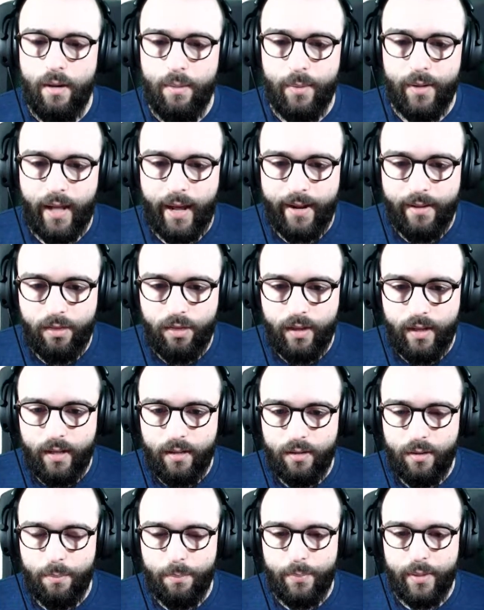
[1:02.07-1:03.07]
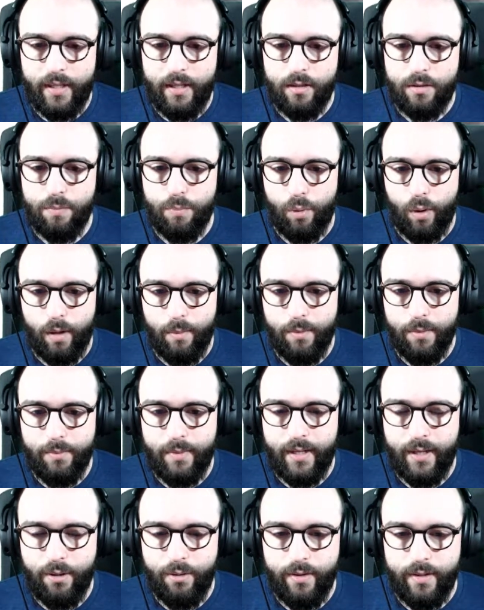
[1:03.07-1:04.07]
But I think the biggest problem
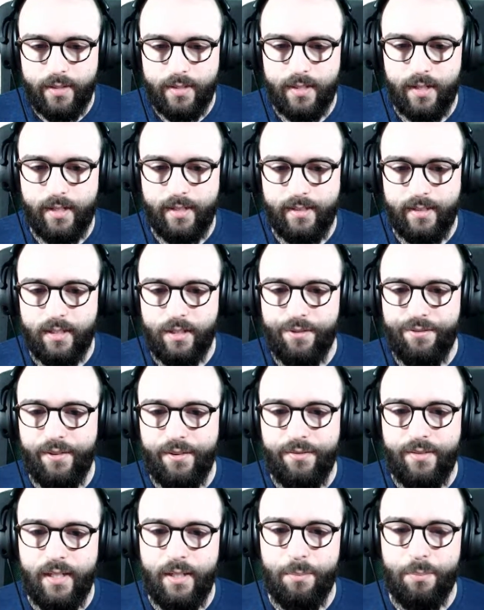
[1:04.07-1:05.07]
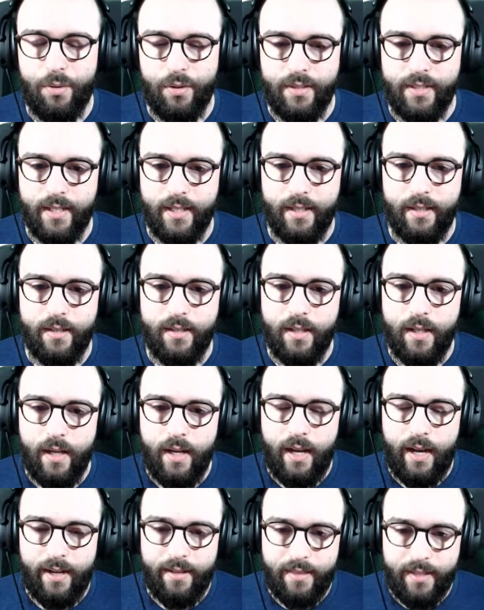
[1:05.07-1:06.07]
here is like this 15%.
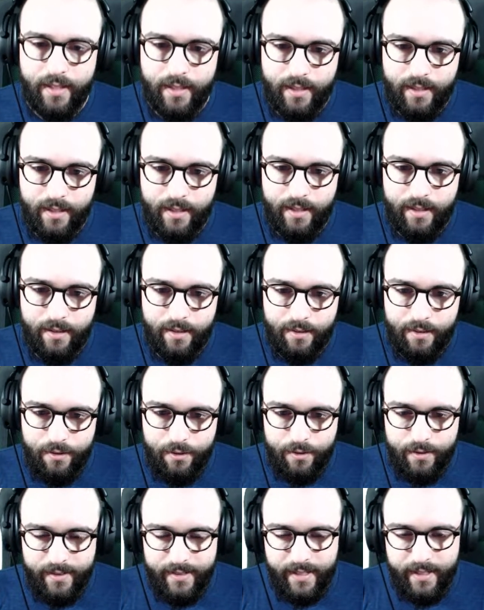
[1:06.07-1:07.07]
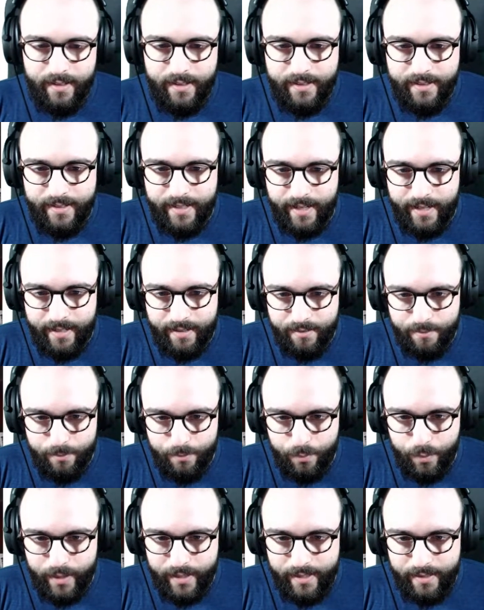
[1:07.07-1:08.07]
I think nailing that,
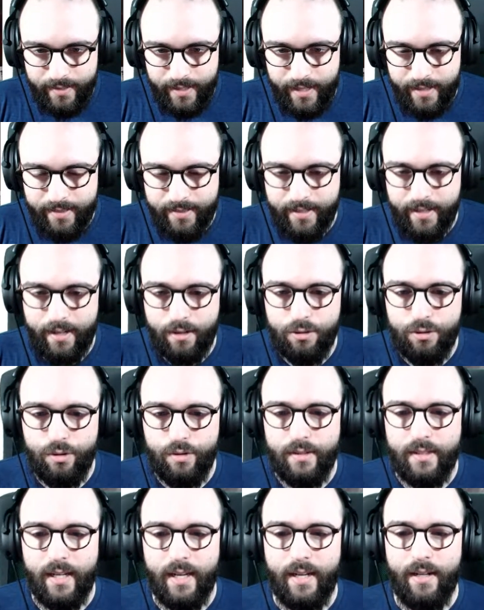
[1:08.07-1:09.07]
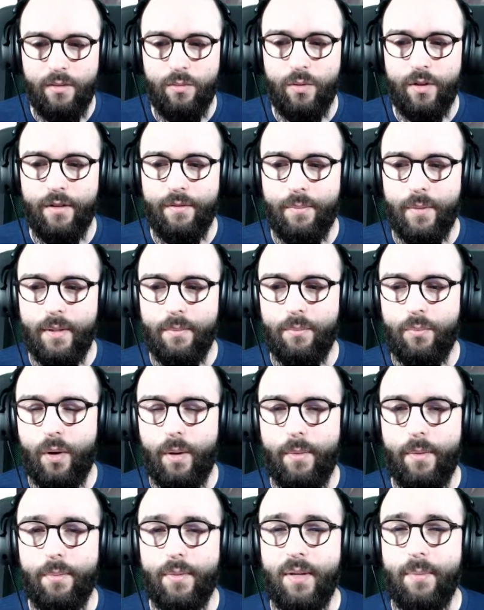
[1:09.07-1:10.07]
bringing that down to 10 would have been
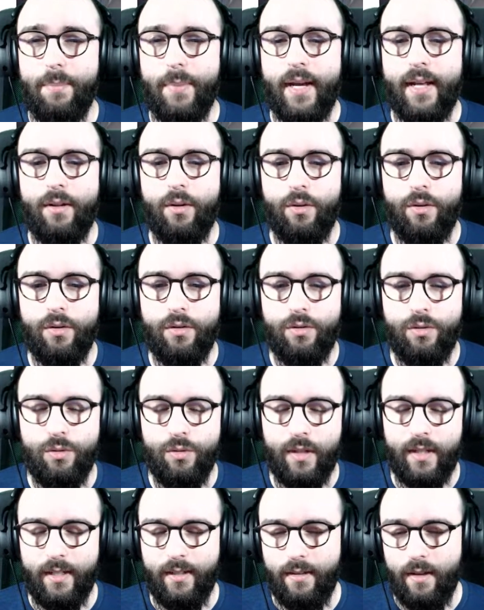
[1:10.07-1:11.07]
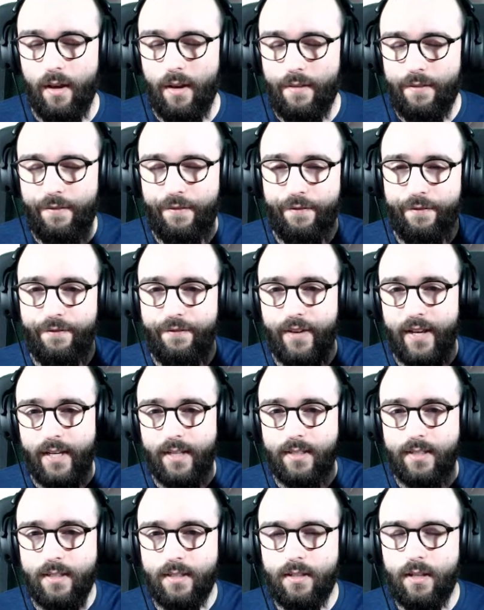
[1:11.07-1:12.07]
probably better to like
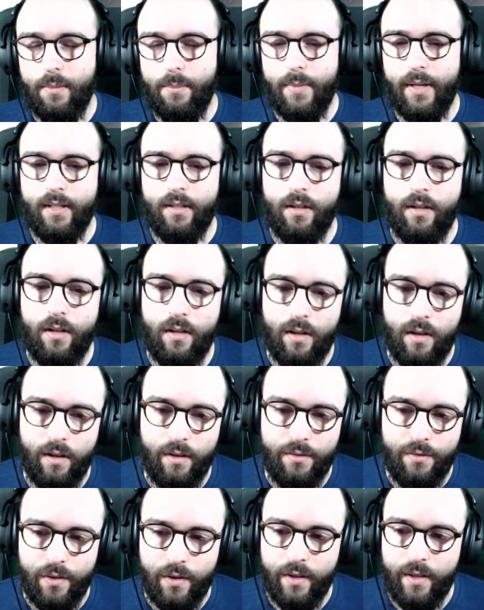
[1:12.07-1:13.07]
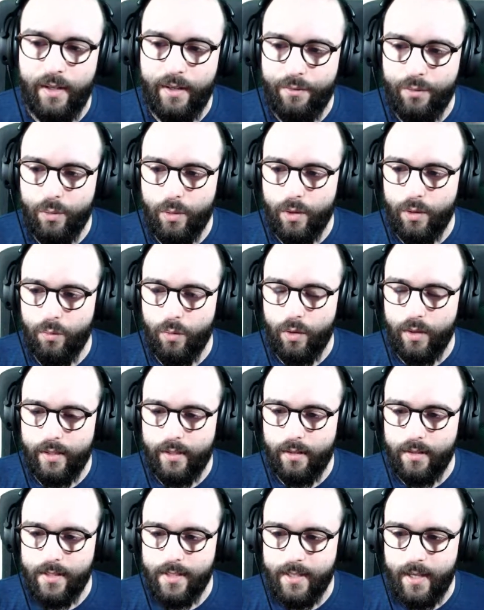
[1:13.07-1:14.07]
fix the meta of everyone
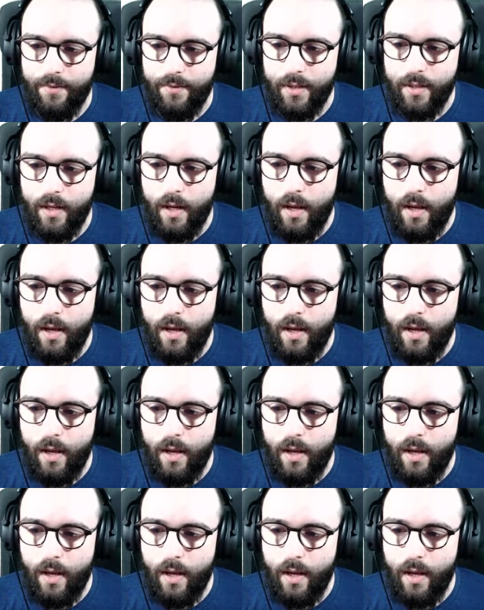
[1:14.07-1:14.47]
rolling on 7.